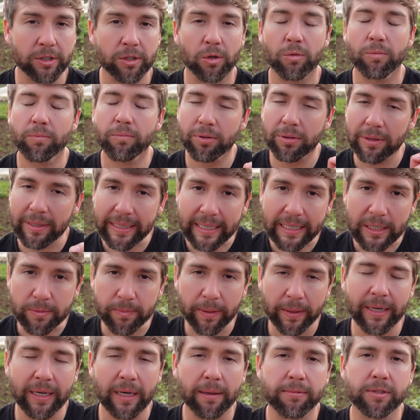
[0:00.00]
So please
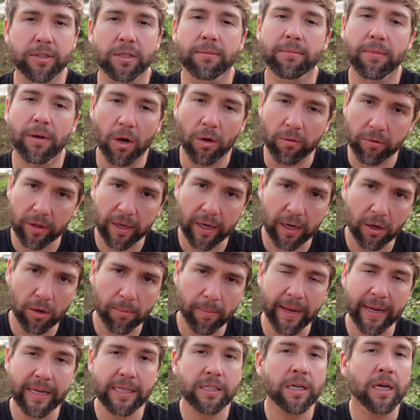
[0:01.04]
pick up some over-the-counter
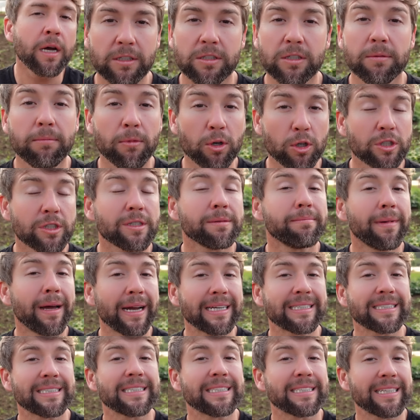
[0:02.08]
meds, some emergency
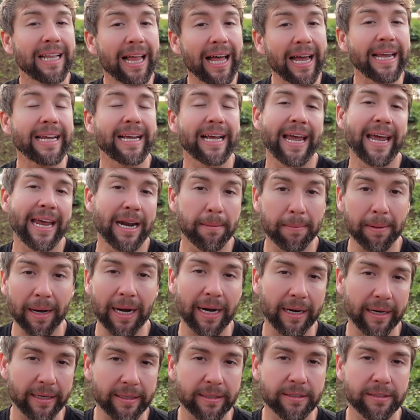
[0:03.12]
medicine like
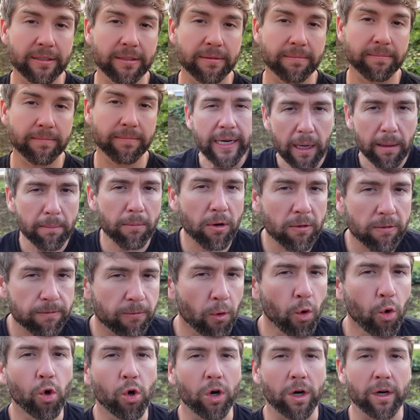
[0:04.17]
antibiotics. Number
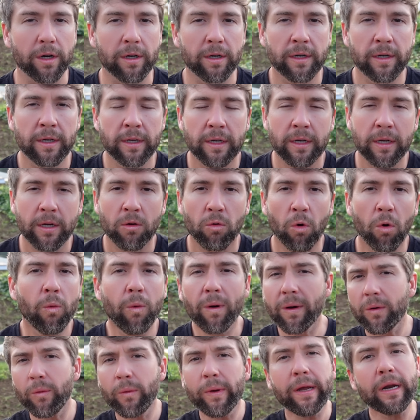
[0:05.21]
four, well,
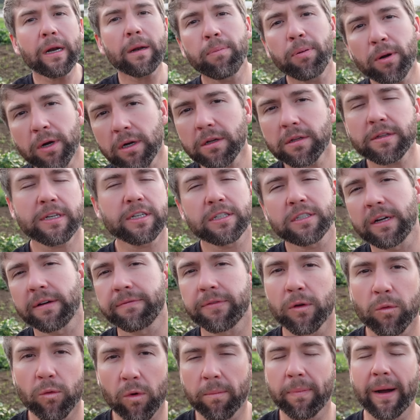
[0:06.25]
where are we gonna put all this stuff
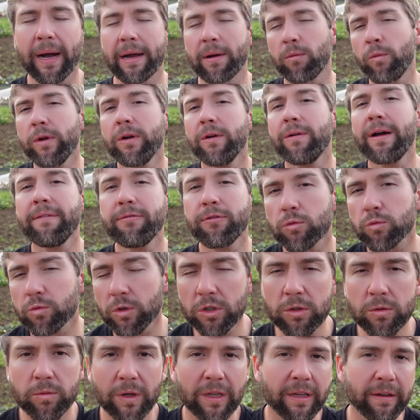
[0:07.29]
that we're buying? We don't have the
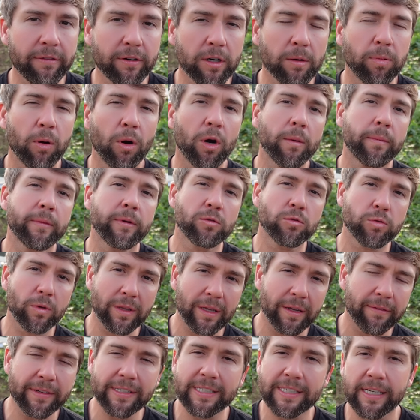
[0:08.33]
room, we live in apartments, we
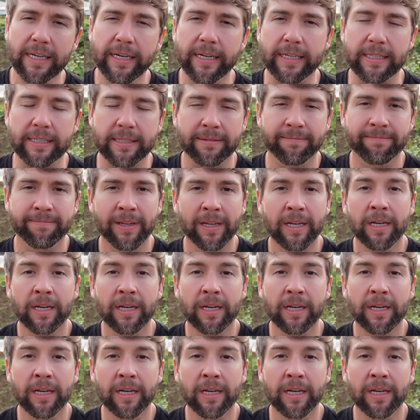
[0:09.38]
live in cities.